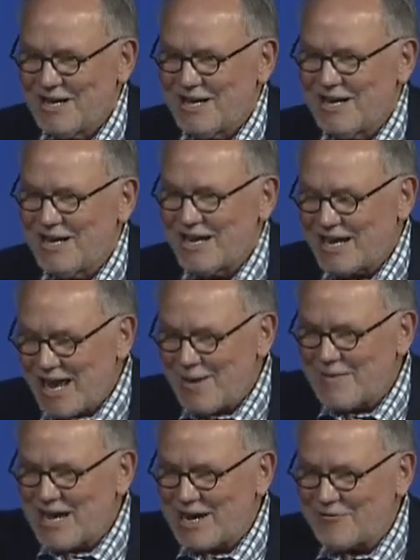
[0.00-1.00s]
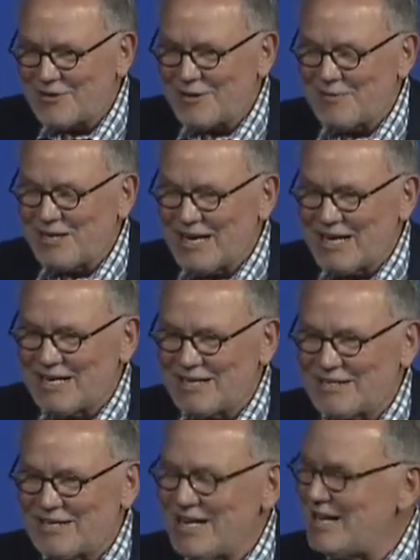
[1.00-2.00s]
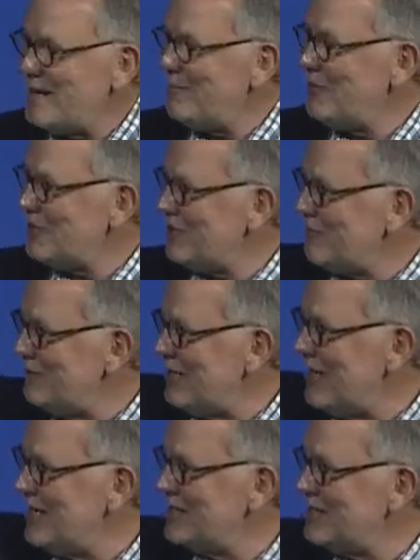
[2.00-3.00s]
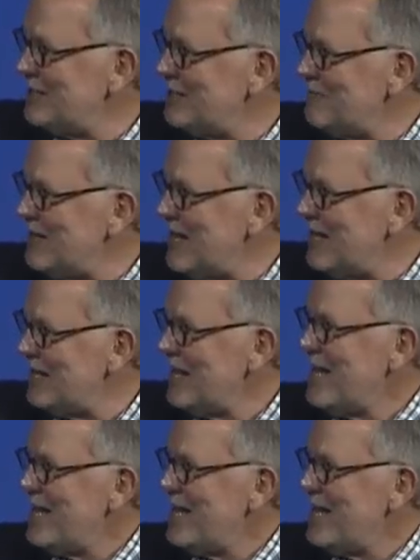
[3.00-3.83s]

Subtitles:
And I came back with the bananas, and he put the bananas in the bag,